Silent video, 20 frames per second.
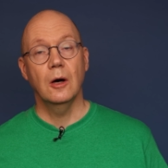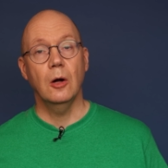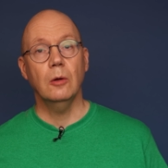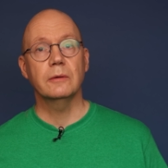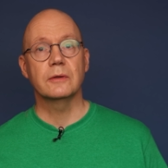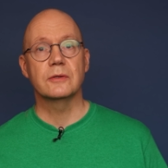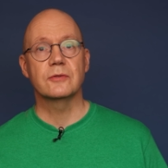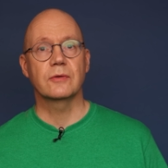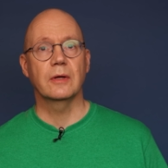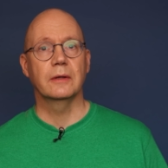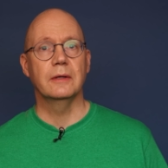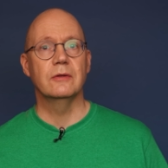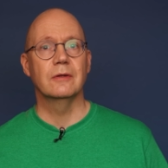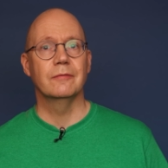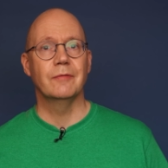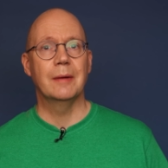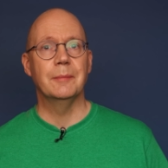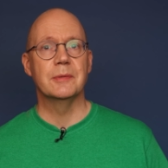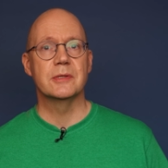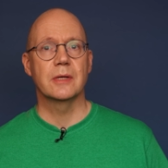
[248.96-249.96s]
Older studies
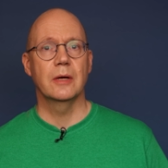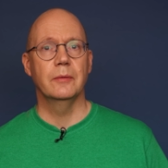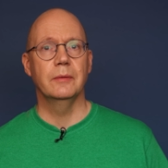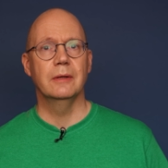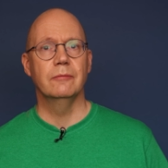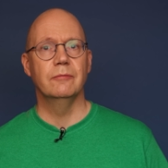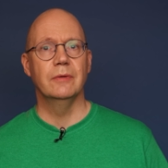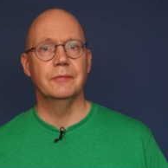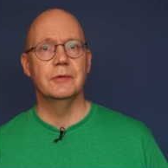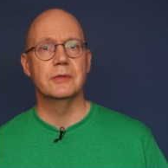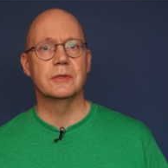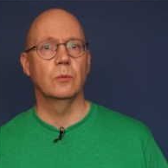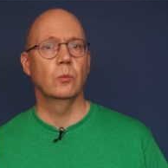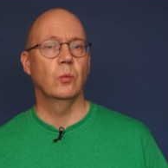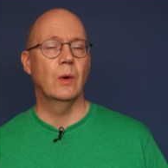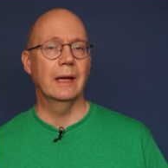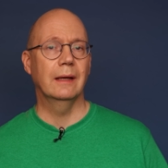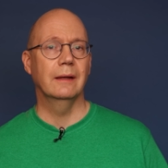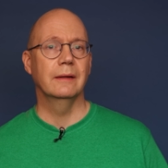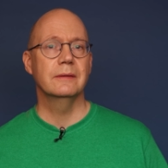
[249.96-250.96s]
of Amazonian rivers
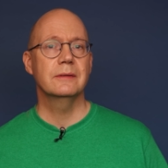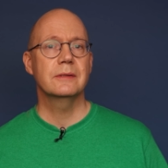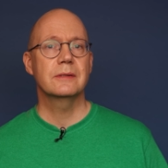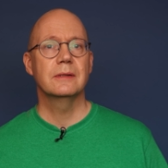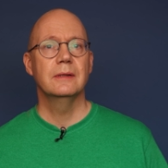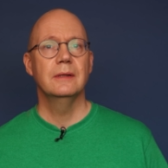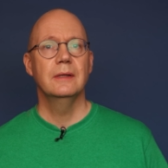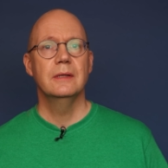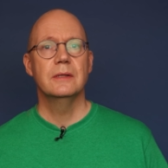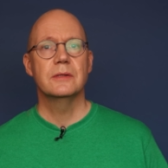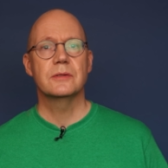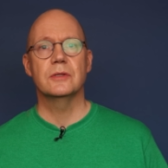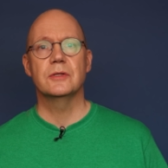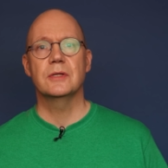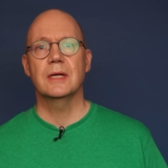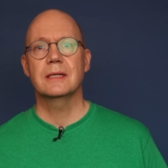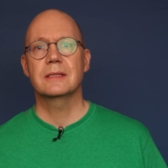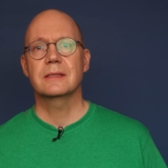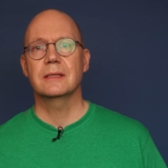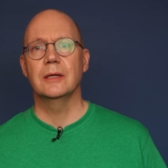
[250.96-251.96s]
and wetlands
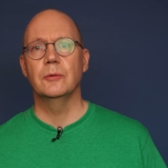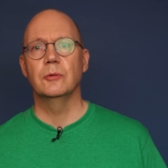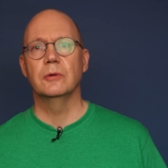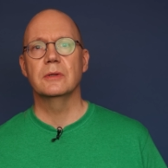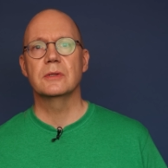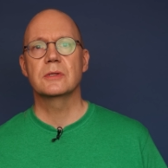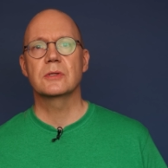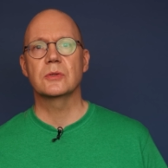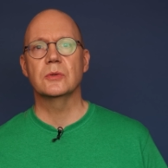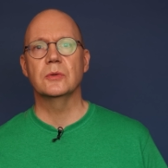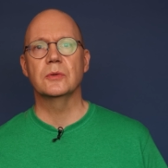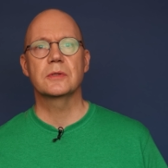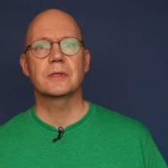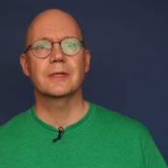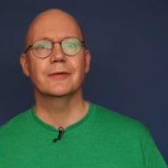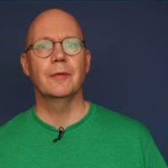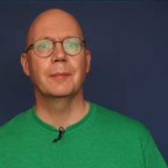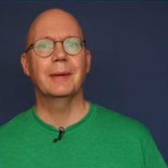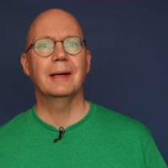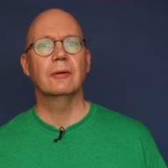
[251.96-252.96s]
suggest they were a source
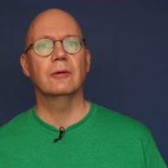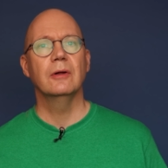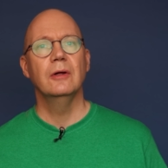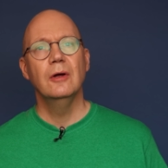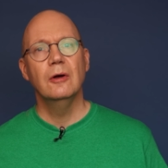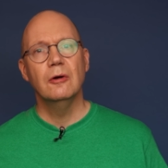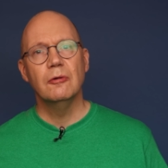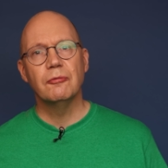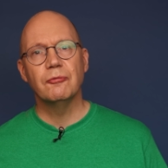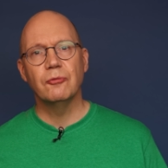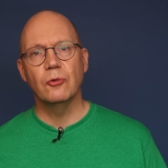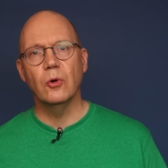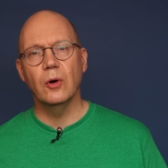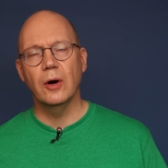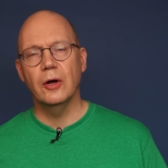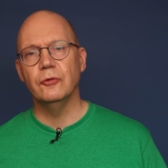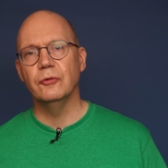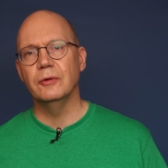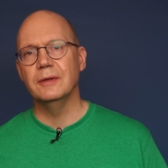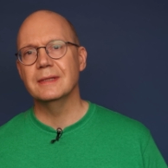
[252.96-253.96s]
of about
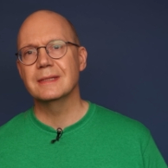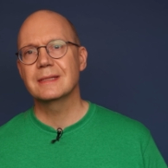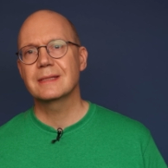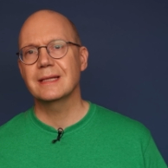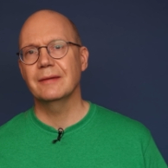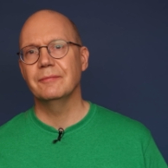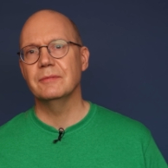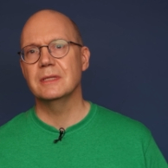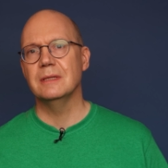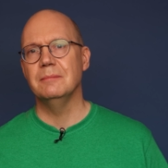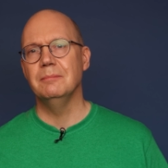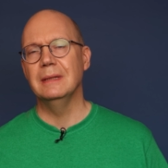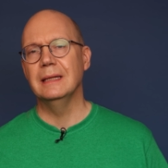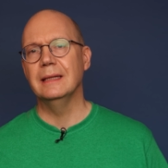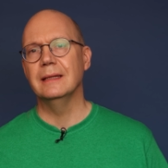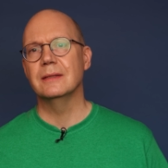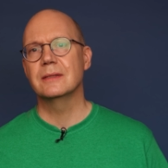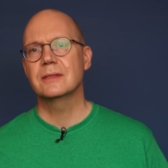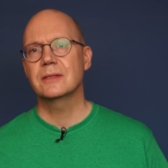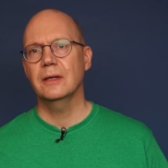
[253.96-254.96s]
four hundred seventy
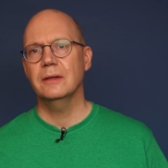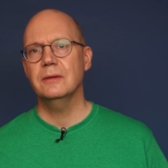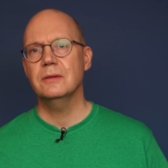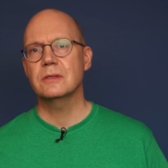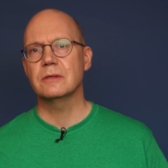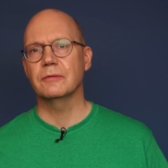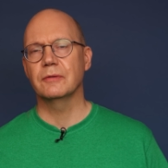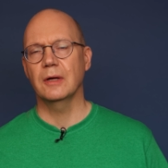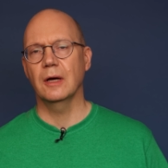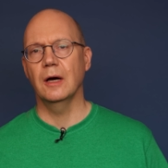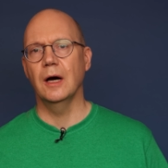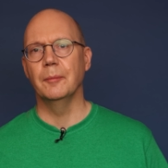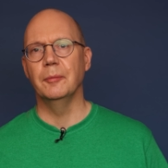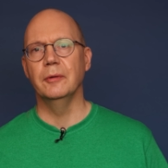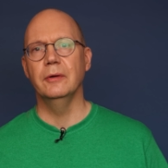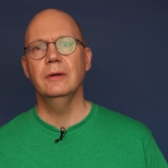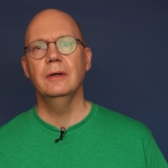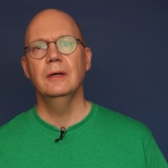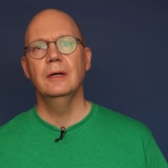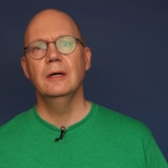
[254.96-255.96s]
million tonnes of
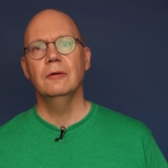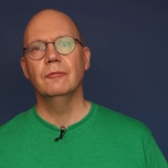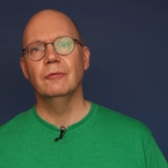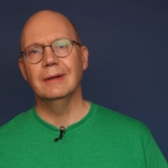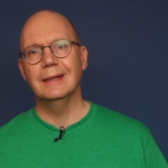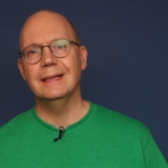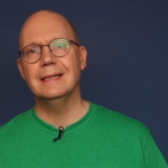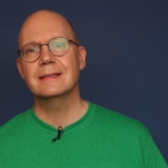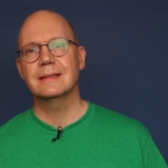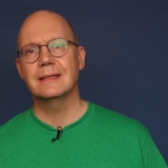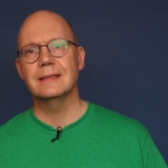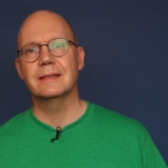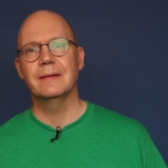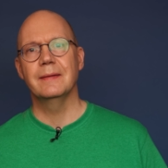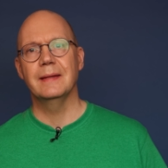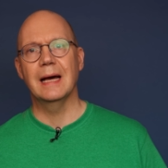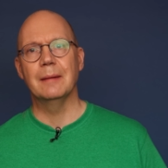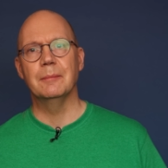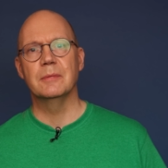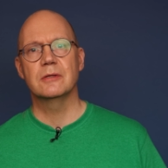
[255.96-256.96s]
carbon released into
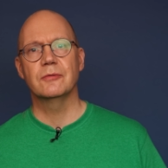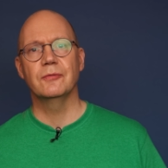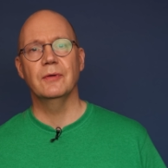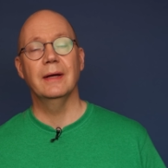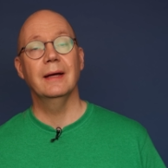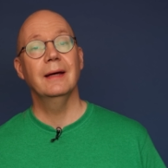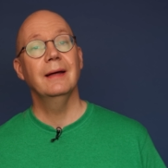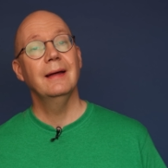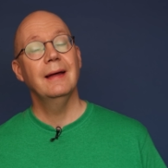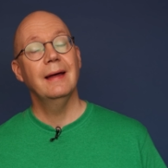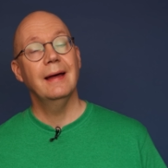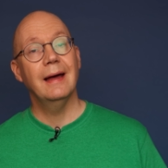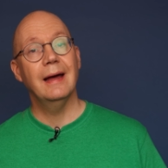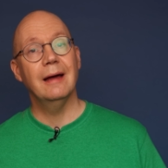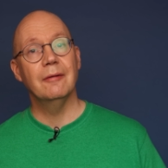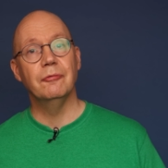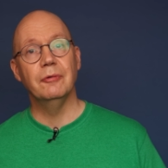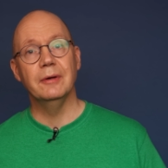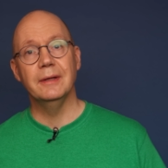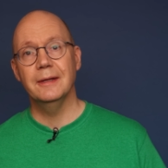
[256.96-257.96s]
the atmosphere
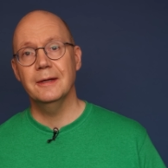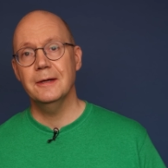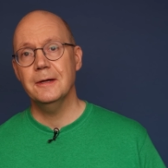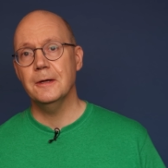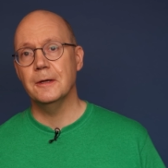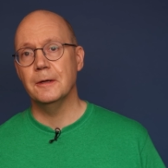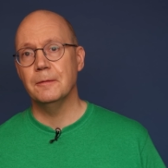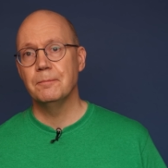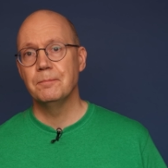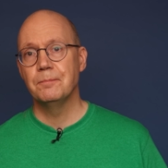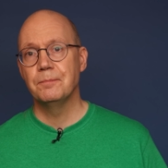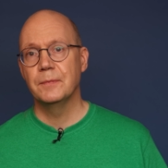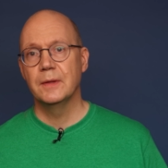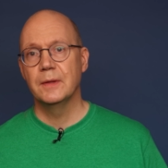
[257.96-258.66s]
every year.